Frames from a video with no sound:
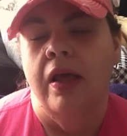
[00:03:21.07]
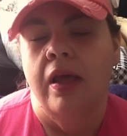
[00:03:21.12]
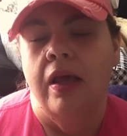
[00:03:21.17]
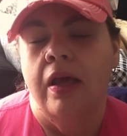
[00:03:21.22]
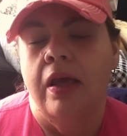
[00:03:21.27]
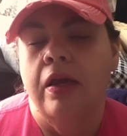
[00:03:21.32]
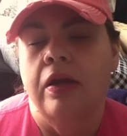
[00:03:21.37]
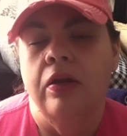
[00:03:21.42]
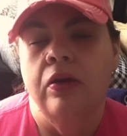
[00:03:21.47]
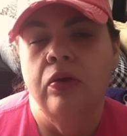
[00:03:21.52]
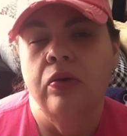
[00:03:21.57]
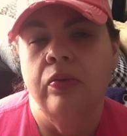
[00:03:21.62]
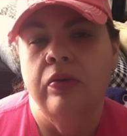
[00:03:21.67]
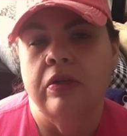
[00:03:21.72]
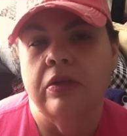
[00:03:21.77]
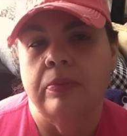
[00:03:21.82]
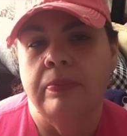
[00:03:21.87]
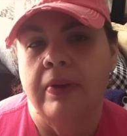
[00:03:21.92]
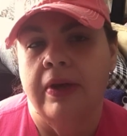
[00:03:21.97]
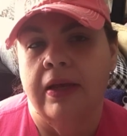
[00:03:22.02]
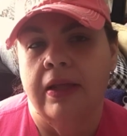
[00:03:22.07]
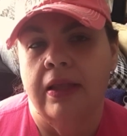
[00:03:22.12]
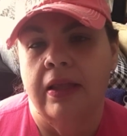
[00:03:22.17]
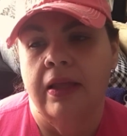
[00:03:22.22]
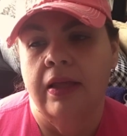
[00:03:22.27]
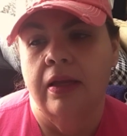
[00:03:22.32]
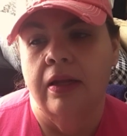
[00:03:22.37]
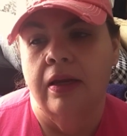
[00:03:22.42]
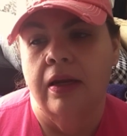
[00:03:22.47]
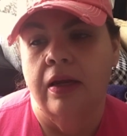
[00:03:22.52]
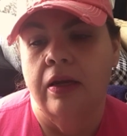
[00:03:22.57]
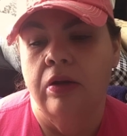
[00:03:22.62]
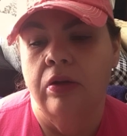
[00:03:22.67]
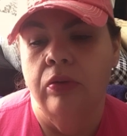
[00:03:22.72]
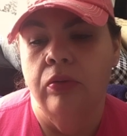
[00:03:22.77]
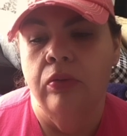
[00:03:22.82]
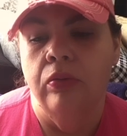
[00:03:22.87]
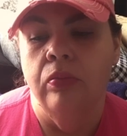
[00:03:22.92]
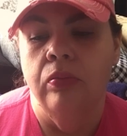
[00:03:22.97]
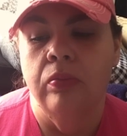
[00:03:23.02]
He knew us back then. He
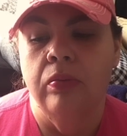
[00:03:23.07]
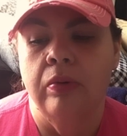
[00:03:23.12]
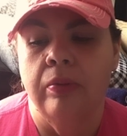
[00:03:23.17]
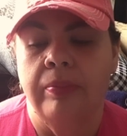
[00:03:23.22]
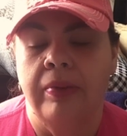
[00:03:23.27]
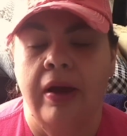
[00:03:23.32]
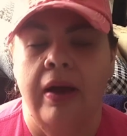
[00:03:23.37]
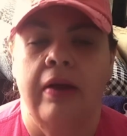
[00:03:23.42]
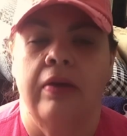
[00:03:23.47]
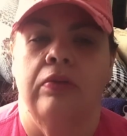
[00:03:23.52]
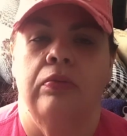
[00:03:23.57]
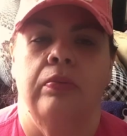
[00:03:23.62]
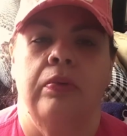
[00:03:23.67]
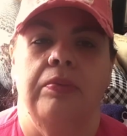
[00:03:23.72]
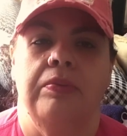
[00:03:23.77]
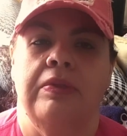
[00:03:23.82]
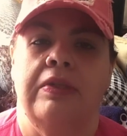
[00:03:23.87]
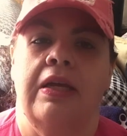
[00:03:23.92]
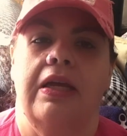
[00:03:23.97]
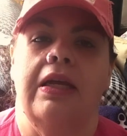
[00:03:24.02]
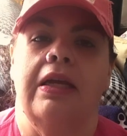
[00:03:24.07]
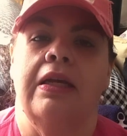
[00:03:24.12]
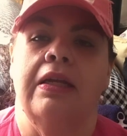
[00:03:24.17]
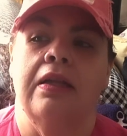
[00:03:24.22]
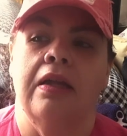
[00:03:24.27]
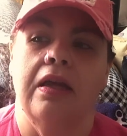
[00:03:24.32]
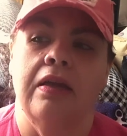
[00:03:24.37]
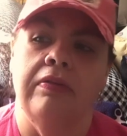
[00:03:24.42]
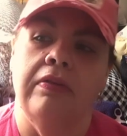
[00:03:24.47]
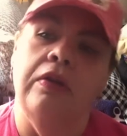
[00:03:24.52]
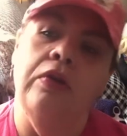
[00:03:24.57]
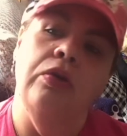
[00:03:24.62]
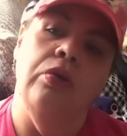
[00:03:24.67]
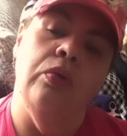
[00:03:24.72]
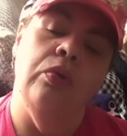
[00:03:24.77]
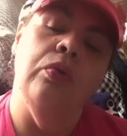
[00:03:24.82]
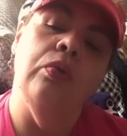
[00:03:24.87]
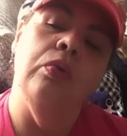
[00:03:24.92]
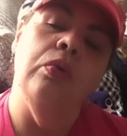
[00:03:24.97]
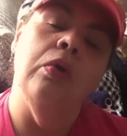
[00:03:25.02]
knew what paths we would take in life. He
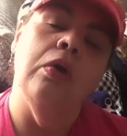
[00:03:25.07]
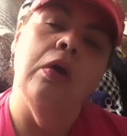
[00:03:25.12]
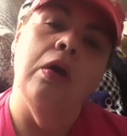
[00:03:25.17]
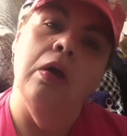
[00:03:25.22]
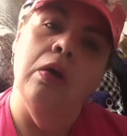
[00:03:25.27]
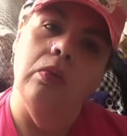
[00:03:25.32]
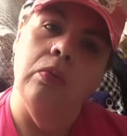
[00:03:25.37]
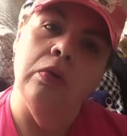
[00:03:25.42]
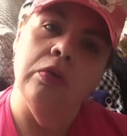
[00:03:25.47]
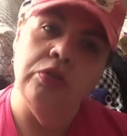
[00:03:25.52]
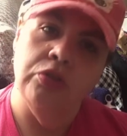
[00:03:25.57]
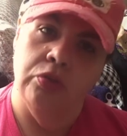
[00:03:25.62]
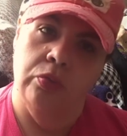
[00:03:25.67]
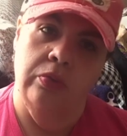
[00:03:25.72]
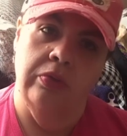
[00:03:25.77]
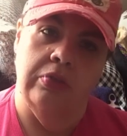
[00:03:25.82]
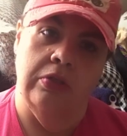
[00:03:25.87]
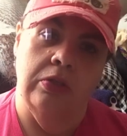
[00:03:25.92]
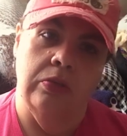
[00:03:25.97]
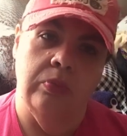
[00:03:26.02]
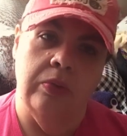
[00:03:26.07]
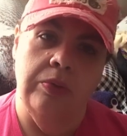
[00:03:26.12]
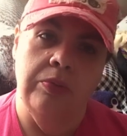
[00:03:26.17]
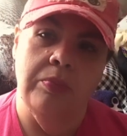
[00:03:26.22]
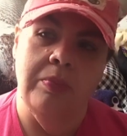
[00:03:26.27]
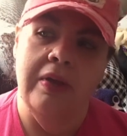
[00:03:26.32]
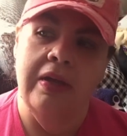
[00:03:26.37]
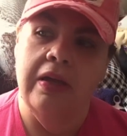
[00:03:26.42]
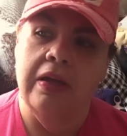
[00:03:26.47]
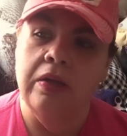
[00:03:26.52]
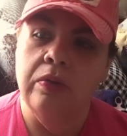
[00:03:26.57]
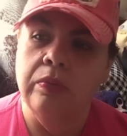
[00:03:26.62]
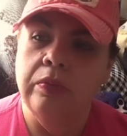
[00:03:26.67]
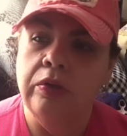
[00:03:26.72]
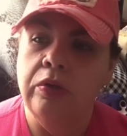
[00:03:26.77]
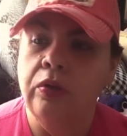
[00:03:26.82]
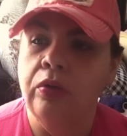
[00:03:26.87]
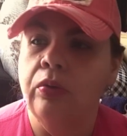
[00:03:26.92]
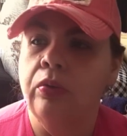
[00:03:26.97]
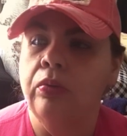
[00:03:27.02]
knew what choices we would make. He
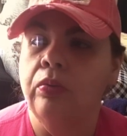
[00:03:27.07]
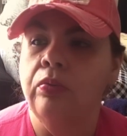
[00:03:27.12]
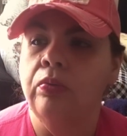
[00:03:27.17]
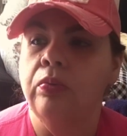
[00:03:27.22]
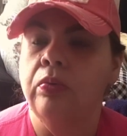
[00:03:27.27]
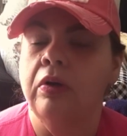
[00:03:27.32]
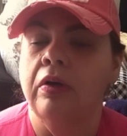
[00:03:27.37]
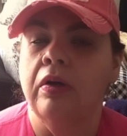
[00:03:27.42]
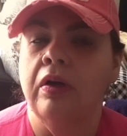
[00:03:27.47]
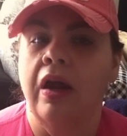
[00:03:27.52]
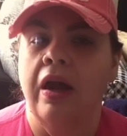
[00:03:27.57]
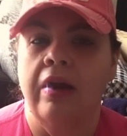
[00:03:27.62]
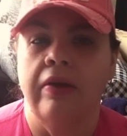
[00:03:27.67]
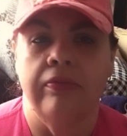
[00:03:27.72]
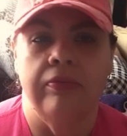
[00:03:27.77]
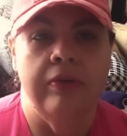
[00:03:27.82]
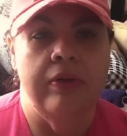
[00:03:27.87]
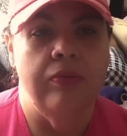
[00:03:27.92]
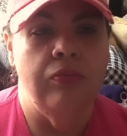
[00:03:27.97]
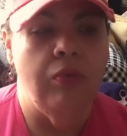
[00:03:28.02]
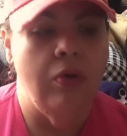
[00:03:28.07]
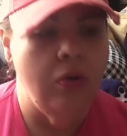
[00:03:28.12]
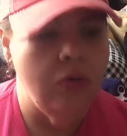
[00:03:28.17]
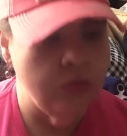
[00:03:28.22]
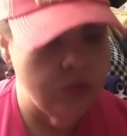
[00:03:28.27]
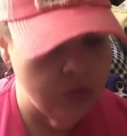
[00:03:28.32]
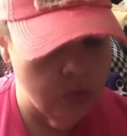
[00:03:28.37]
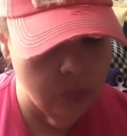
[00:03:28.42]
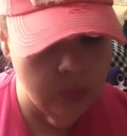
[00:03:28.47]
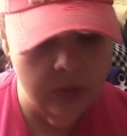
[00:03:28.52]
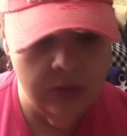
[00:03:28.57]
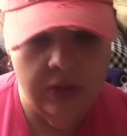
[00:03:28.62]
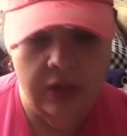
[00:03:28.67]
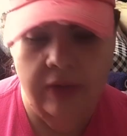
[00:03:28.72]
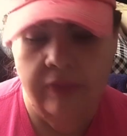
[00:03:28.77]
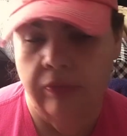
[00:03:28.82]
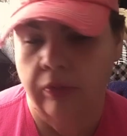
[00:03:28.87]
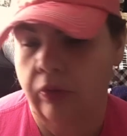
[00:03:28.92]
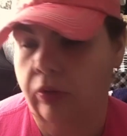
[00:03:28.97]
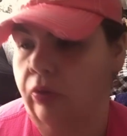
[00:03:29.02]
knew what every wrong choice,
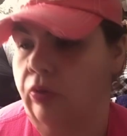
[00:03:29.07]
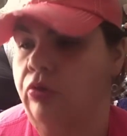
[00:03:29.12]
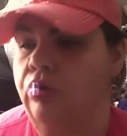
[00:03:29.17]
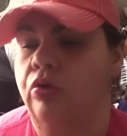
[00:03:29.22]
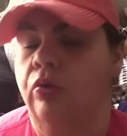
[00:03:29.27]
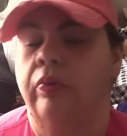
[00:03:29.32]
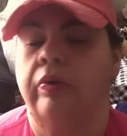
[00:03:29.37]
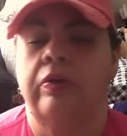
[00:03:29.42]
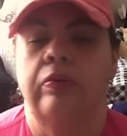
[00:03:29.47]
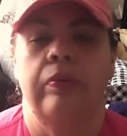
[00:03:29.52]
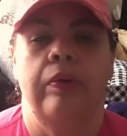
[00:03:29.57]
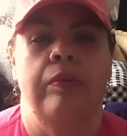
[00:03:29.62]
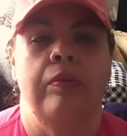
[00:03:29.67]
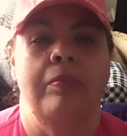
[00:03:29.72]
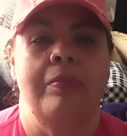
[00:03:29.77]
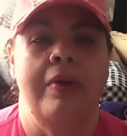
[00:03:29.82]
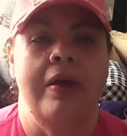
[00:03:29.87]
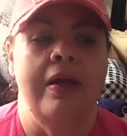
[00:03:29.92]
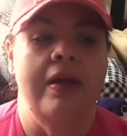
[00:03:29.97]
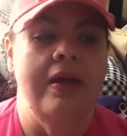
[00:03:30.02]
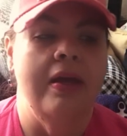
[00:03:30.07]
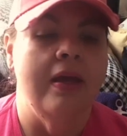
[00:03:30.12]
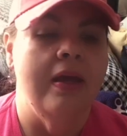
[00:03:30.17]
every good choice we would make.